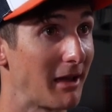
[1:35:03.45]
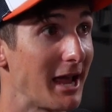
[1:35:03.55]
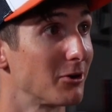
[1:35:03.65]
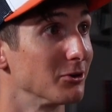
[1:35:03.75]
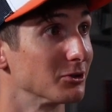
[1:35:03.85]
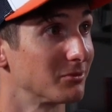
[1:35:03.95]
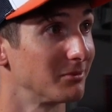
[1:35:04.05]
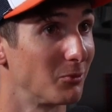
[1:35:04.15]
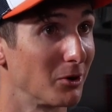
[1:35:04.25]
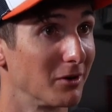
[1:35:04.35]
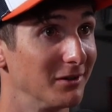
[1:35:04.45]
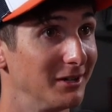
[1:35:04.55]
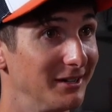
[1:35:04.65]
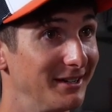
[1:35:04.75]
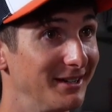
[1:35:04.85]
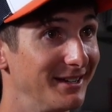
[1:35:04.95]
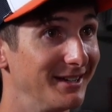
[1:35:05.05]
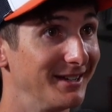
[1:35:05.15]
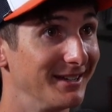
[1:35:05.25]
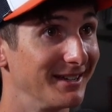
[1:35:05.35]
Anchors were
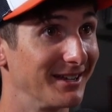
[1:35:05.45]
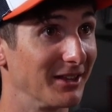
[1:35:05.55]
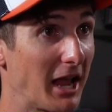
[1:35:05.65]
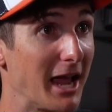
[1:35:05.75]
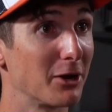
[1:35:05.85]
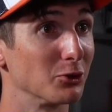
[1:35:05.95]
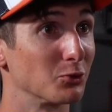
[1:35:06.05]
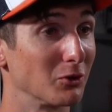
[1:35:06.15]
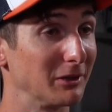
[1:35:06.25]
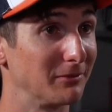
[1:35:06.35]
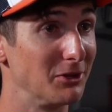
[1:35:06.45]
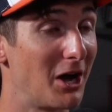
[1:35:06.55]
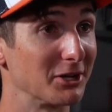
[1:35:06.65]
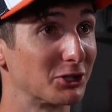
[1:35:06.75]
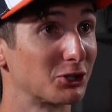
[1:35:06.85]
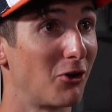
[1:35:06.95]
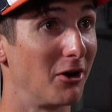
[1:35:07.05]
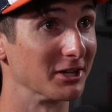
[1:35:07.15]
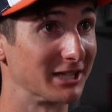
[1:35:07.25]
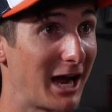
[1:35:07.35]
not as
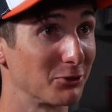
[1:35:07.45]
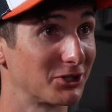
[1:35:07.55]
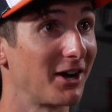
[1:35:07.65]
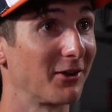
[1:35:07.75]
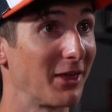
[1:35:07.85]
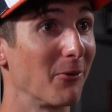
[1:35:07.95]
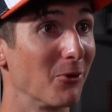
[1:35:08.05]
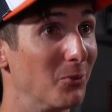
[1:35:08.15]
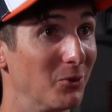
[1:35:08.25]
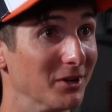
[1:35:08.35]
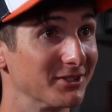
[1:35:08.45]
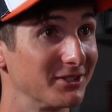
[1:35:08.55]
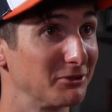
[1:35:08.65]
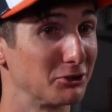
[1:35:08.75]
strong as how stuck that rope was.